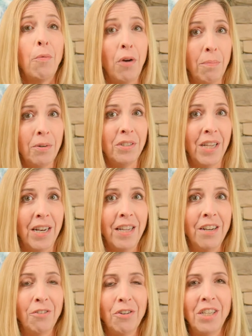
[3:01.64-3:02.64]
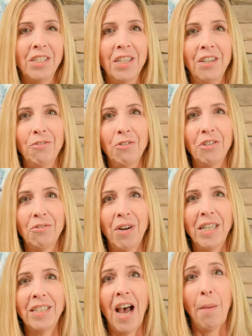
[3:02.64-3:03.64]
1% increase in interest
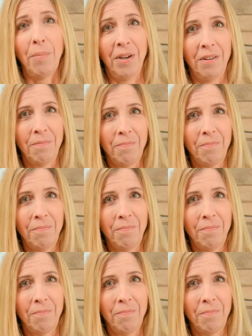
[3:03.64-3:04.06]
rates happened.